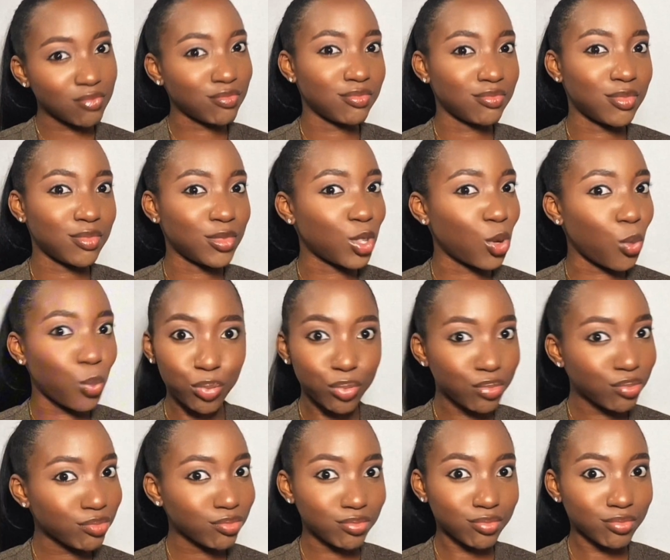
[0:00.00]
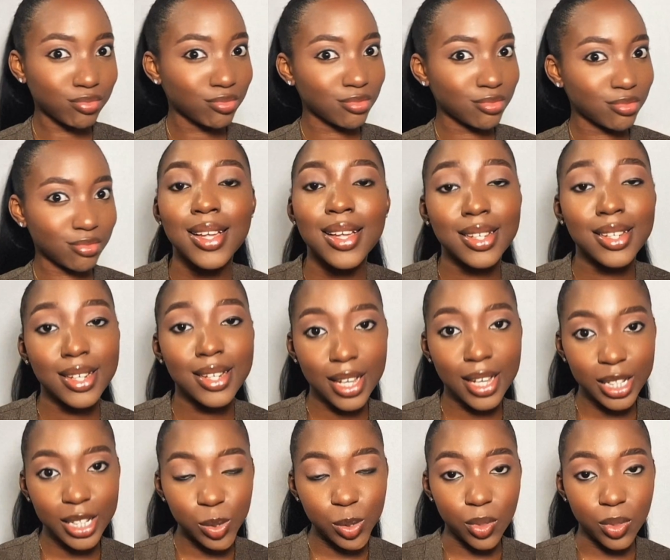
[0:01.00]
Nope. The
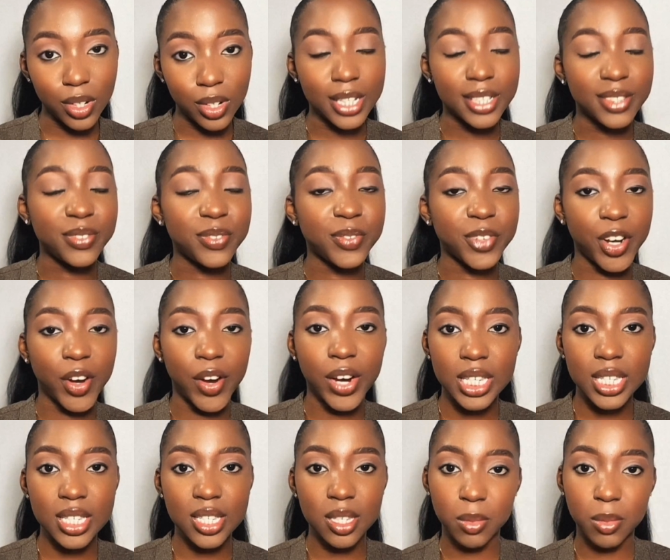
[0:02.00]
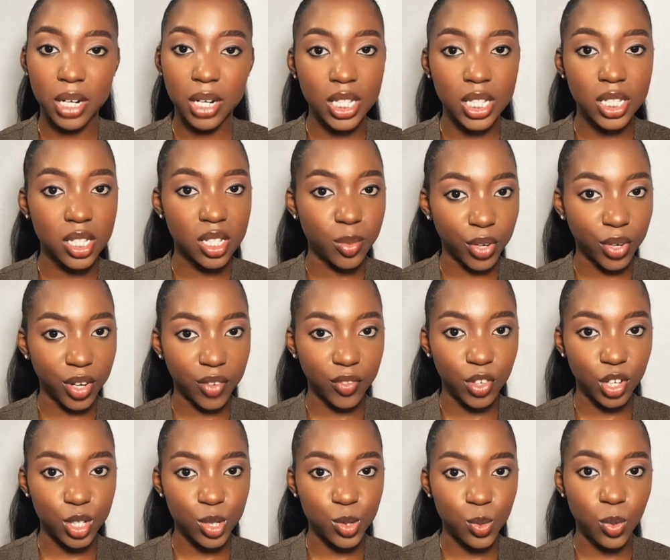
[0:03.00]
next one is very similar to the
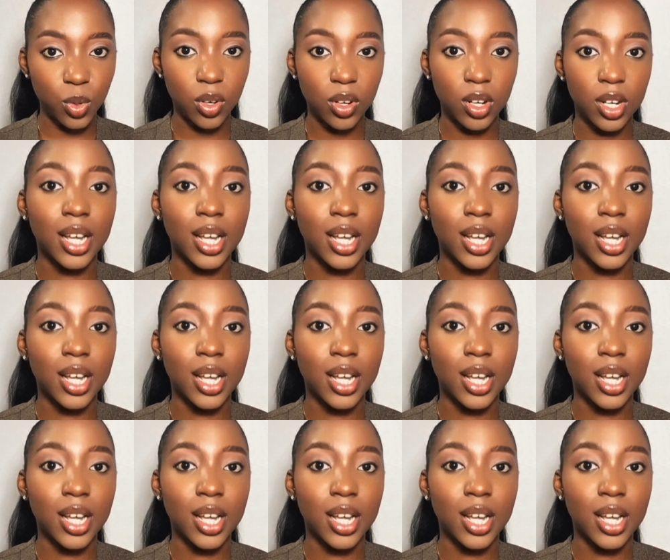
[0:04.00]
previous one,